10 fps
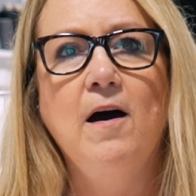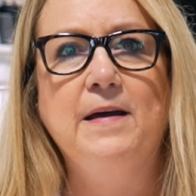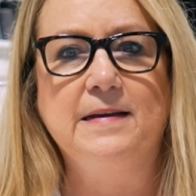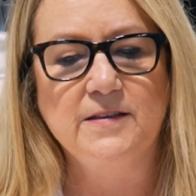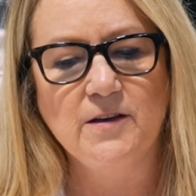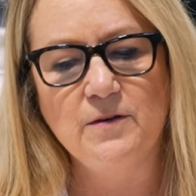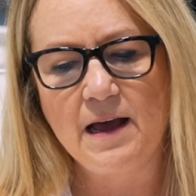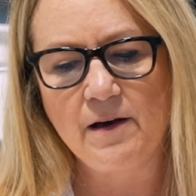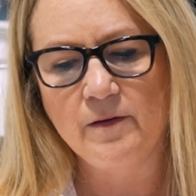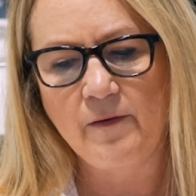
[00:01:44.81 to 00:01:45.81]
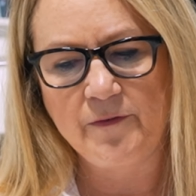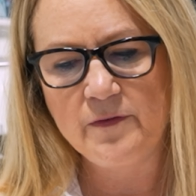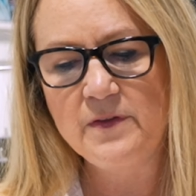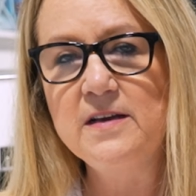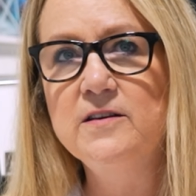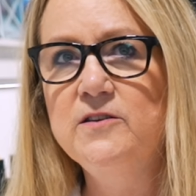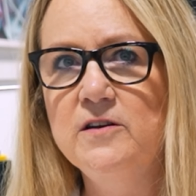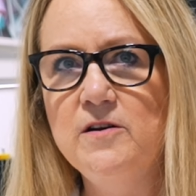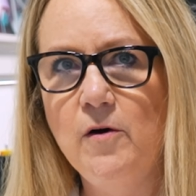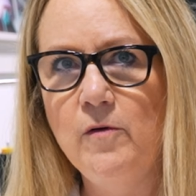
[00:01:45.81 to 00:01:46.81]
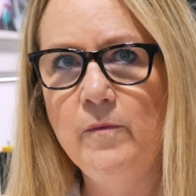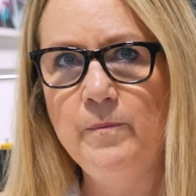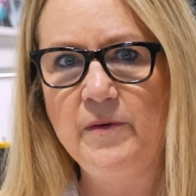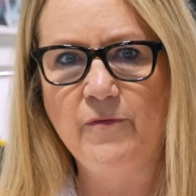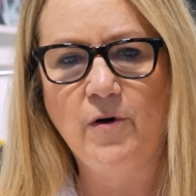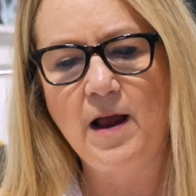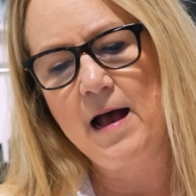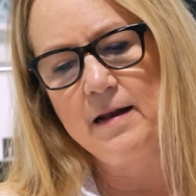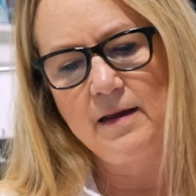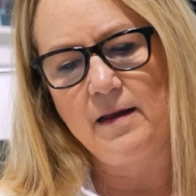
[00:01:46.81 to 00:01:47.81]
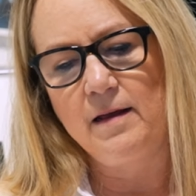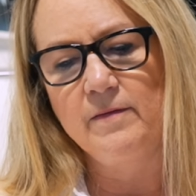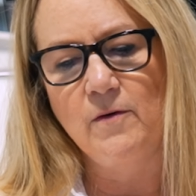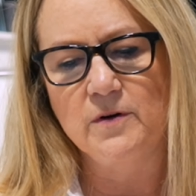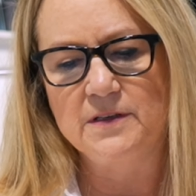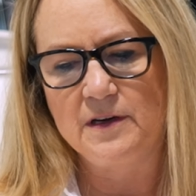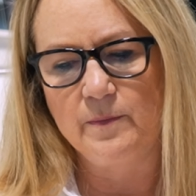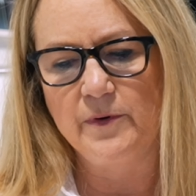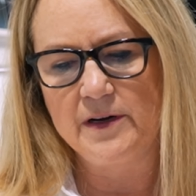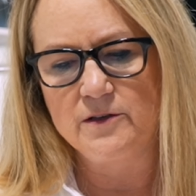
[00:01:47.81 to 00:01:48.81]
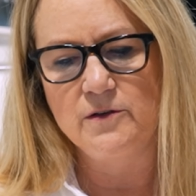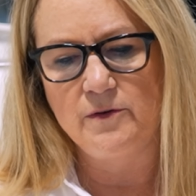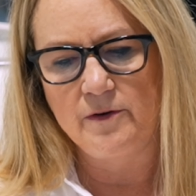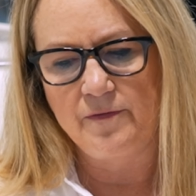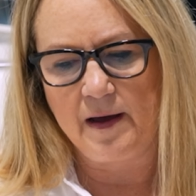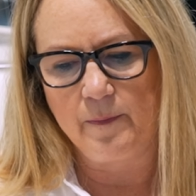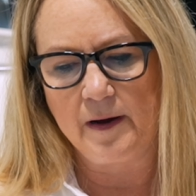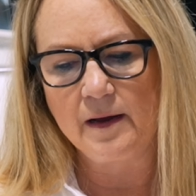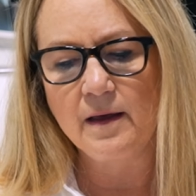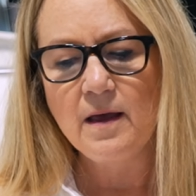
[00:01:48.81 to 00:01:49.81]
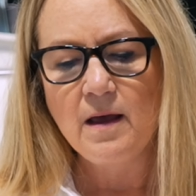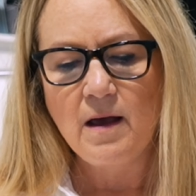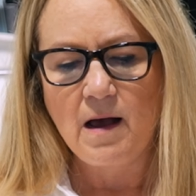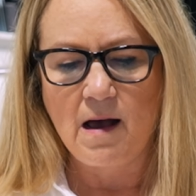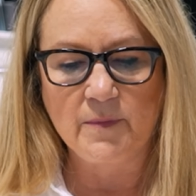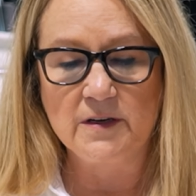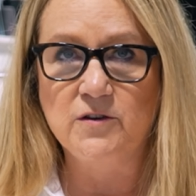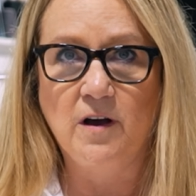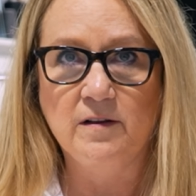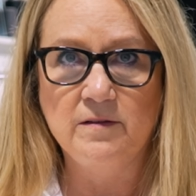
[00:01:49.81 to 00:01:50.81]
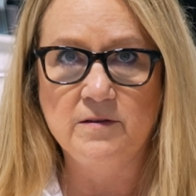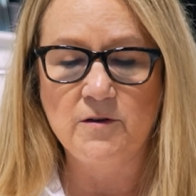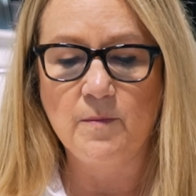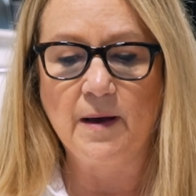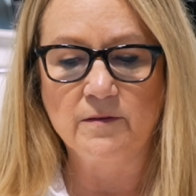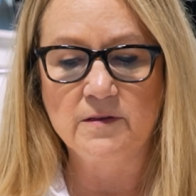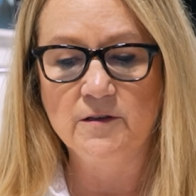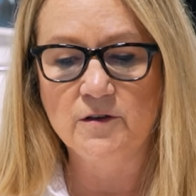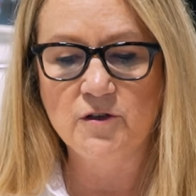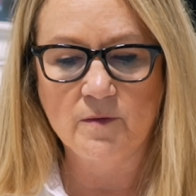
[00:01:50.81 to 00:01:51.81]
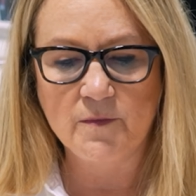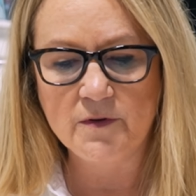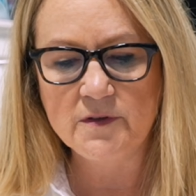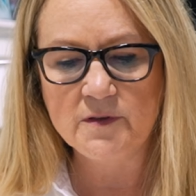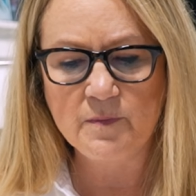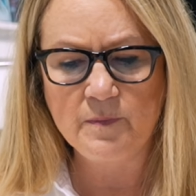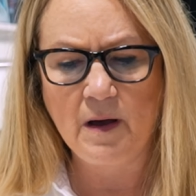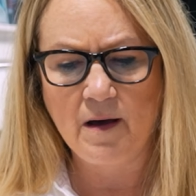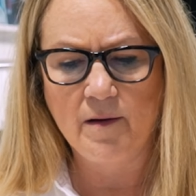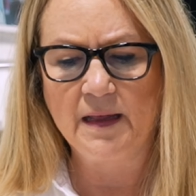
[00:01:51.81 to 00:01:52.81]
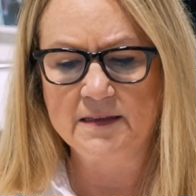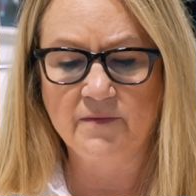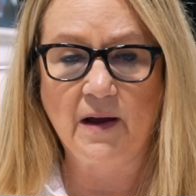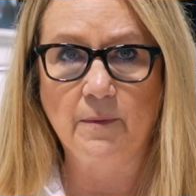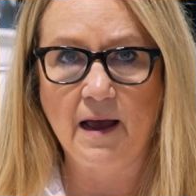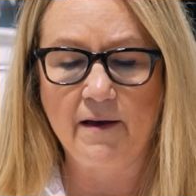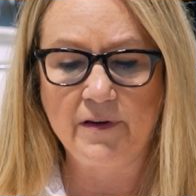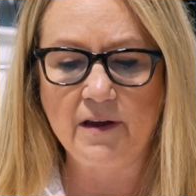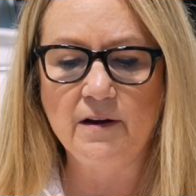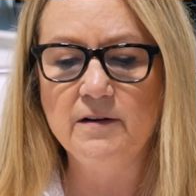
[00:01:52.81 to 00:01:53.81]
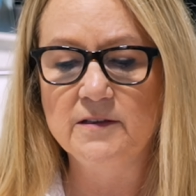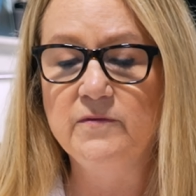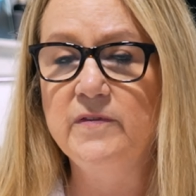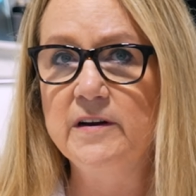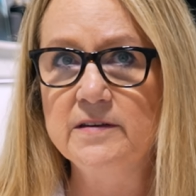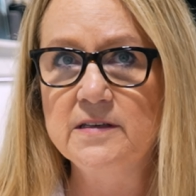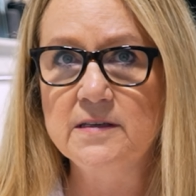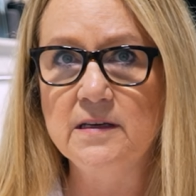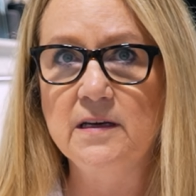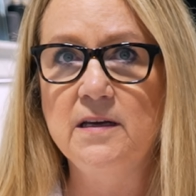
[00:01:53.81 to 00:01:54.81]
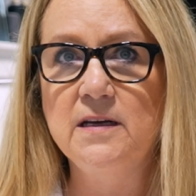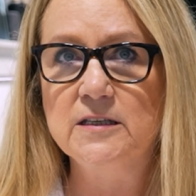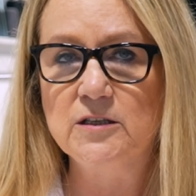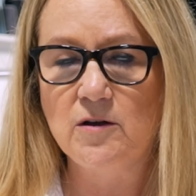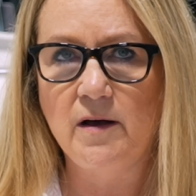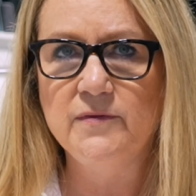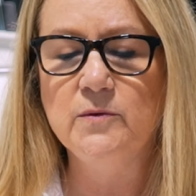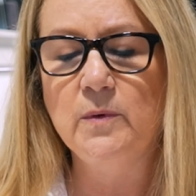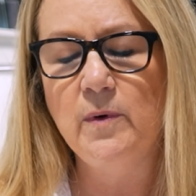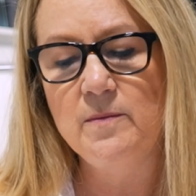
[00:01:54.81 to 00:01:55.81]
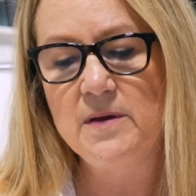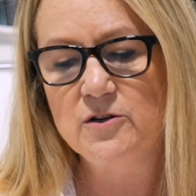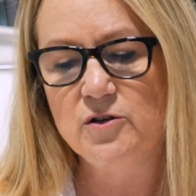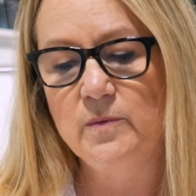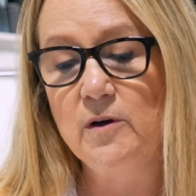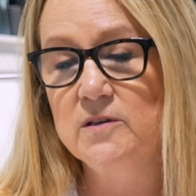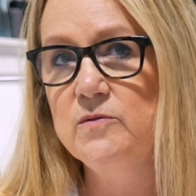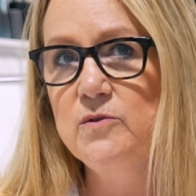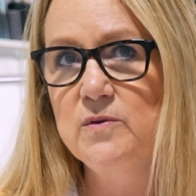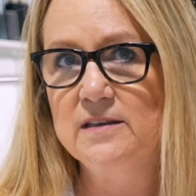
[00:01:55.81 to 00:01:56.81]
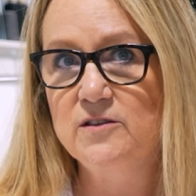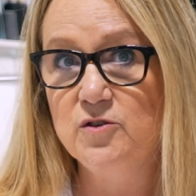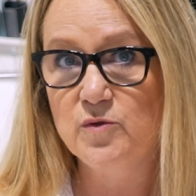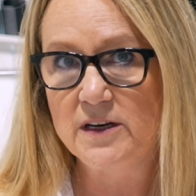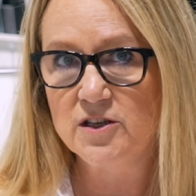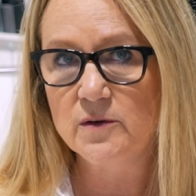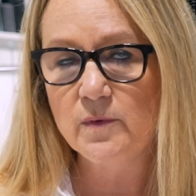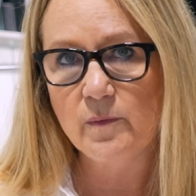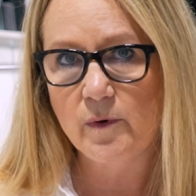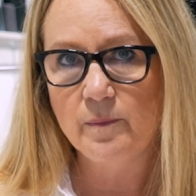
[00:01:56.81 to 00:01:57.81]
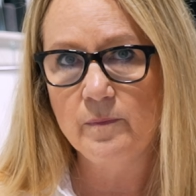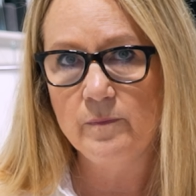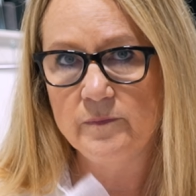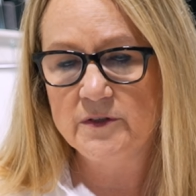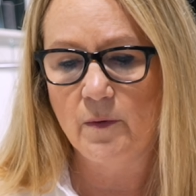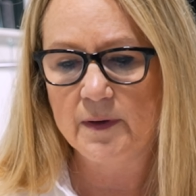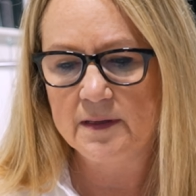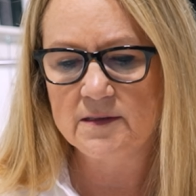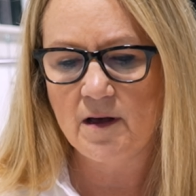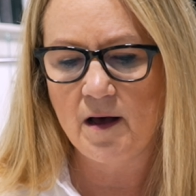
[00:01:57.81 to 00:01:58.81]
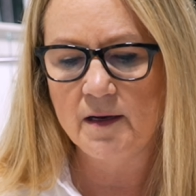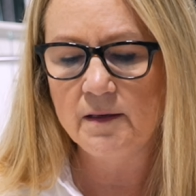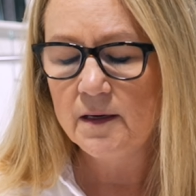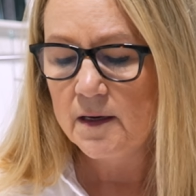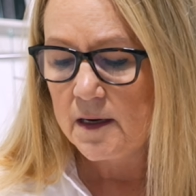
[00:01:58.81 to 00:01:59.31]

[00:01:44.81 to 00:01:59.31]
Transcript: Okay, so now a few things to note before adding the horsehair braid to your fabric. I'm gonna to talk to you about silk charmeuse um, that's the fabric I have here. It's very slinky and soft, so we wanna make sure we also do not stretch it when we're sewing this on.